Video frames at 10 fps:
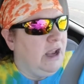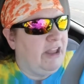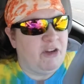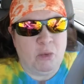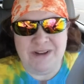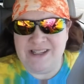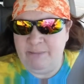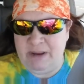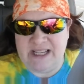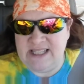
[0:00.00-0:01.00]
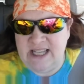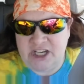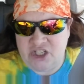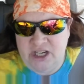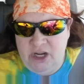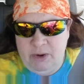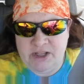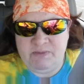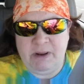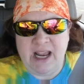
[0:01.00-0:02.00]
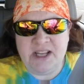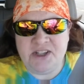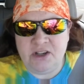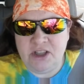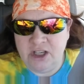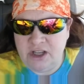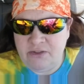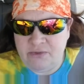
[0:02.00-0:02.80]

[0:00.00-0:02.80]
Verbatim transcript: and there wasn't a big selection anyways but i started looking